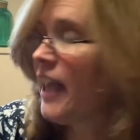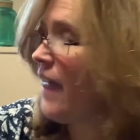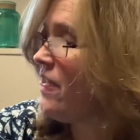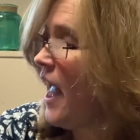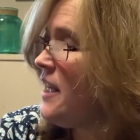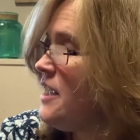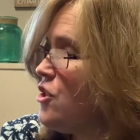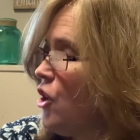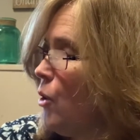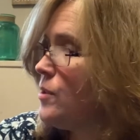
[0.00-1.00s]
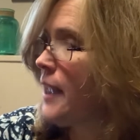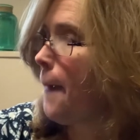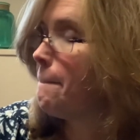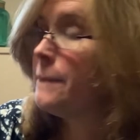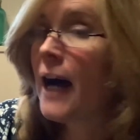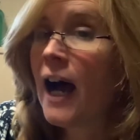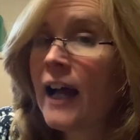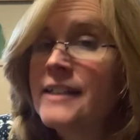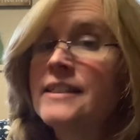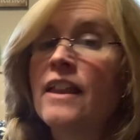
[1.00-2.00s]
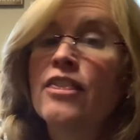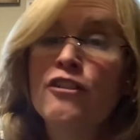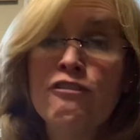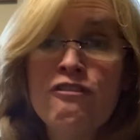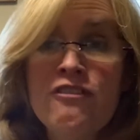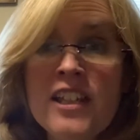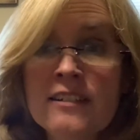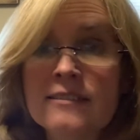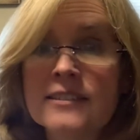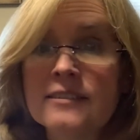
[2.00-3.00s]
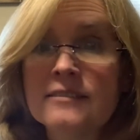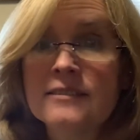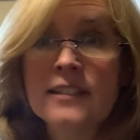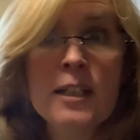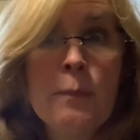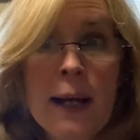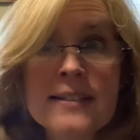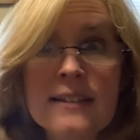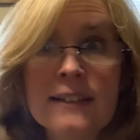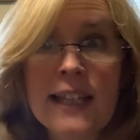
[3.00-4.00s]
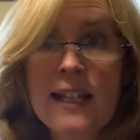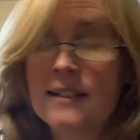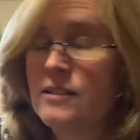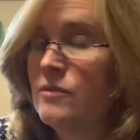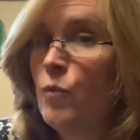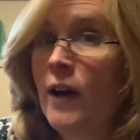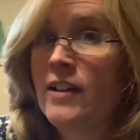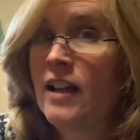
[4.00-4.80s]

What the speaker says: and then he goes and buys the field. He buys the land where he had